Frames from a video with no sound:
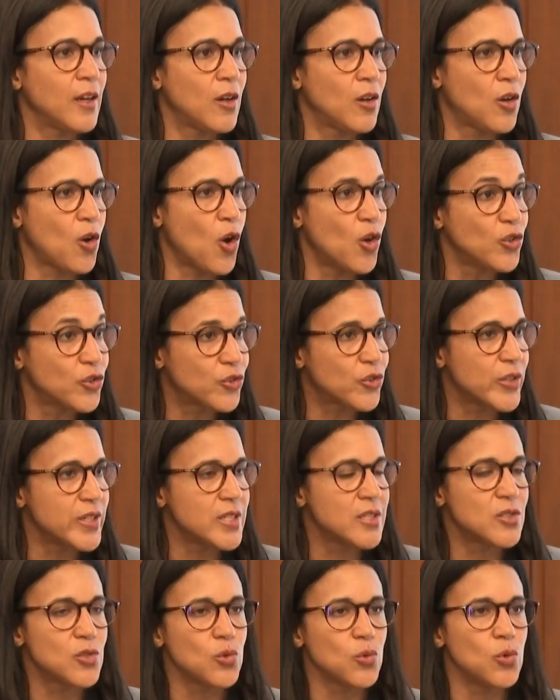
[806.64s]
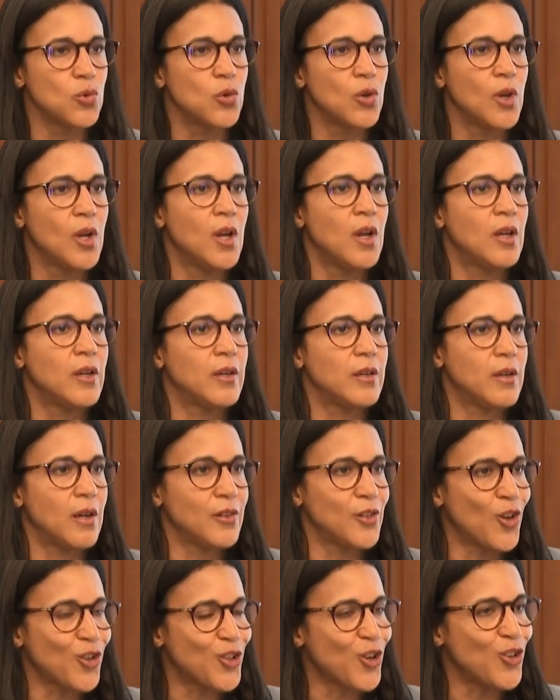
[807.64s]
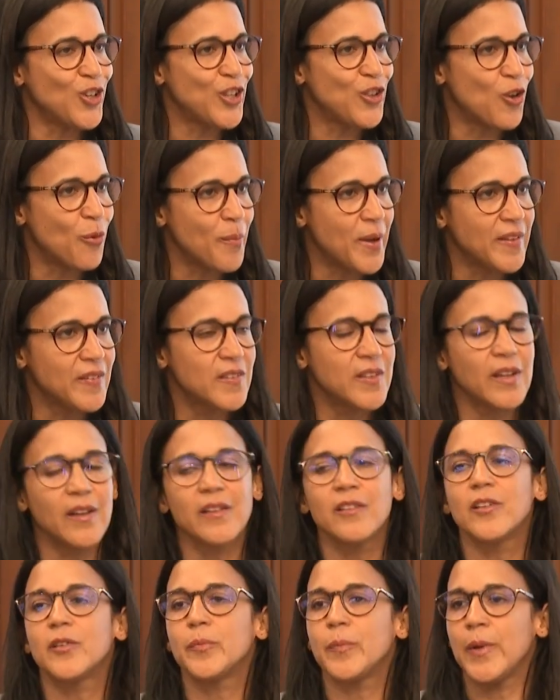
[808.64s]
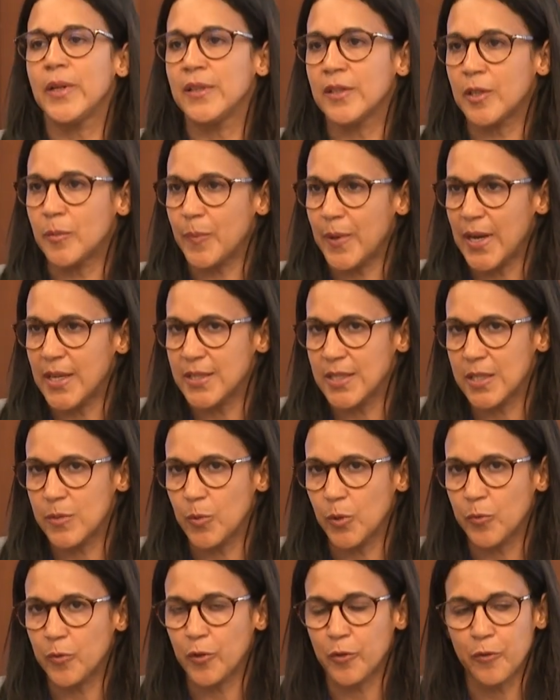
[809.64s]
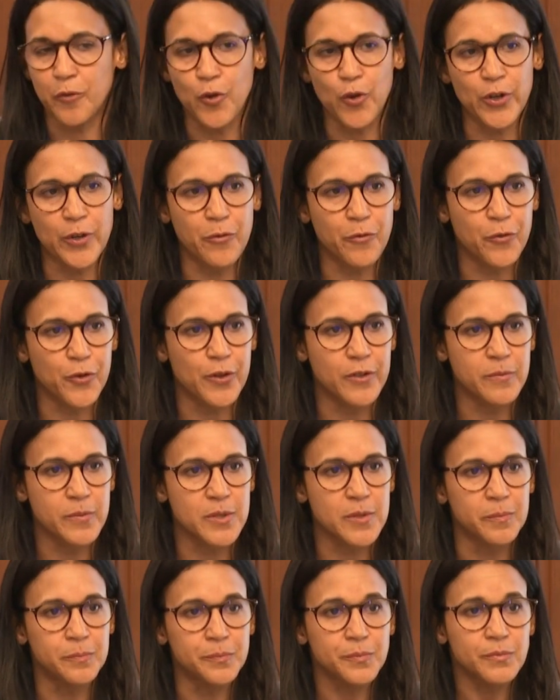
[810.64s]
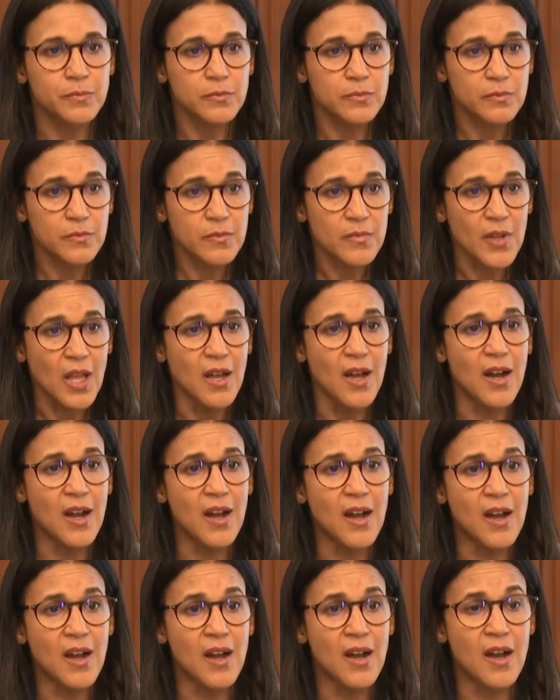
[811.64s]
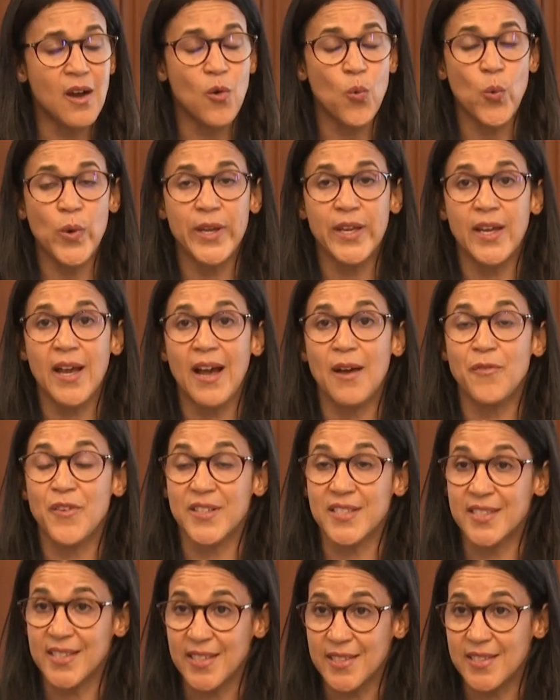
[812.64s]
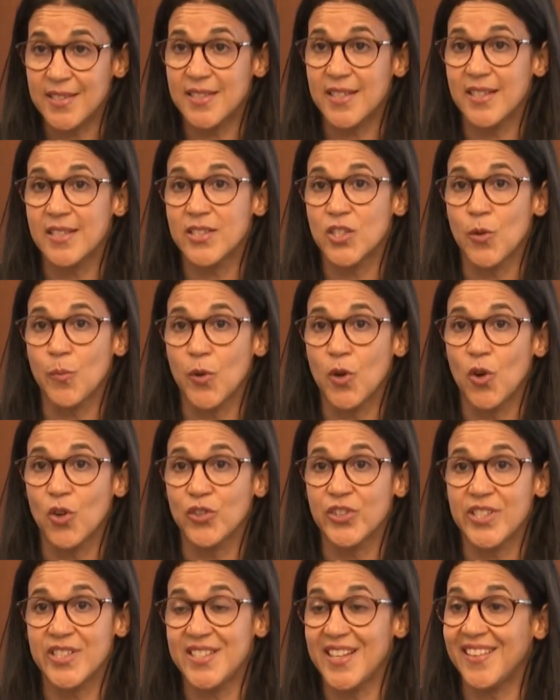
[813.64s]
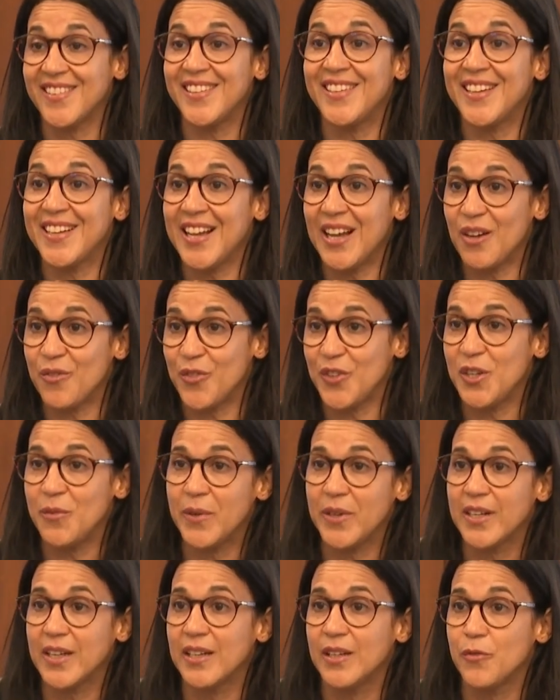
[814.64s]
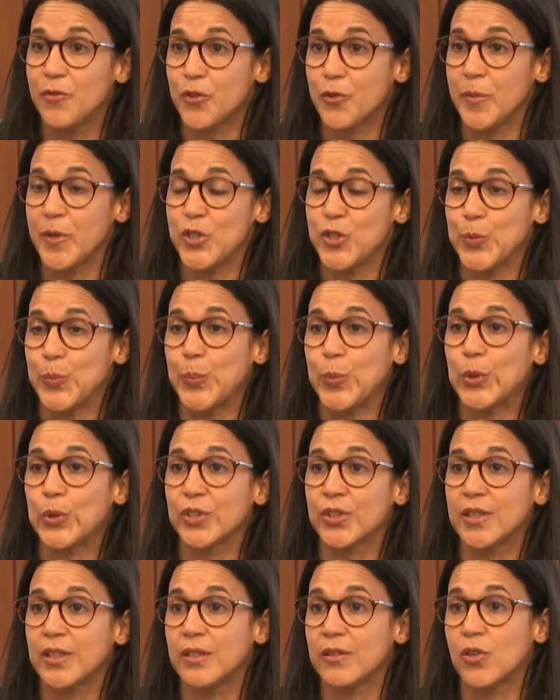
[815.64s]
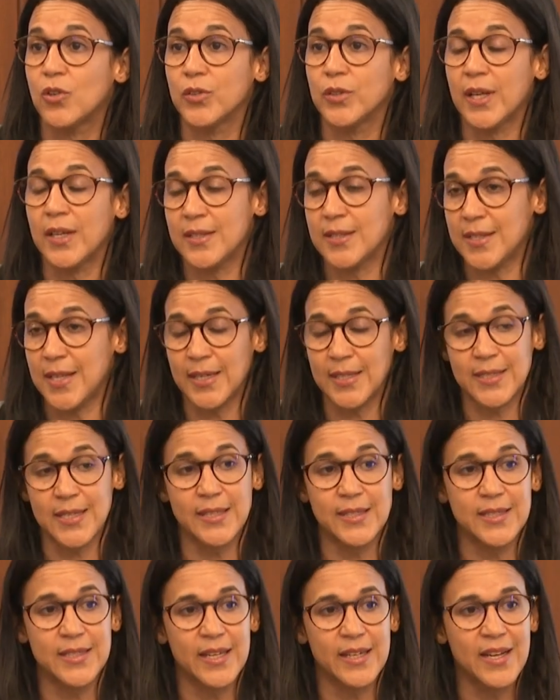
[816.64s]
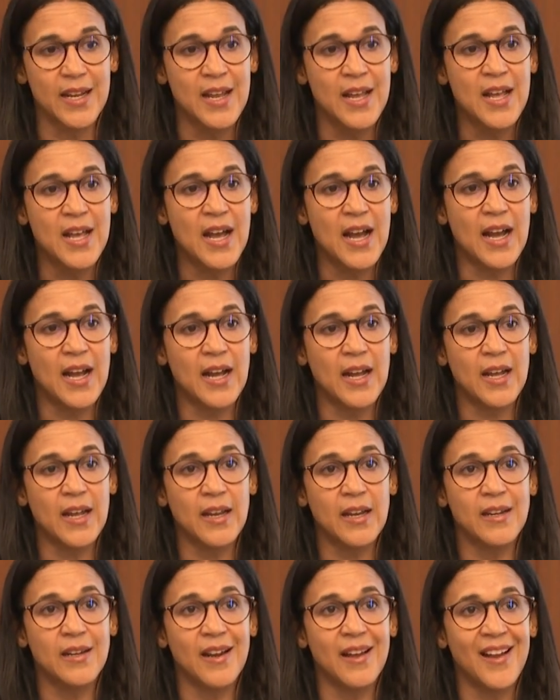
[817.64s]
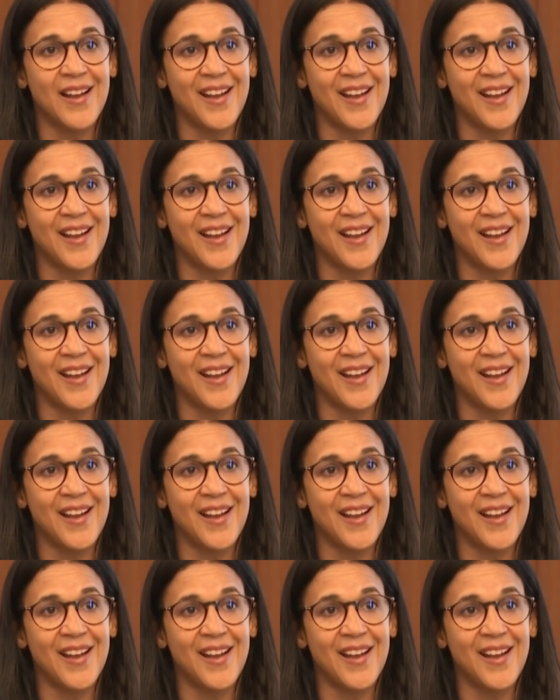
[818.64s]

countries to not only domestic enterprises, but for foreign firms. We have assisted some countries that didn't have even an information portal, as I said, and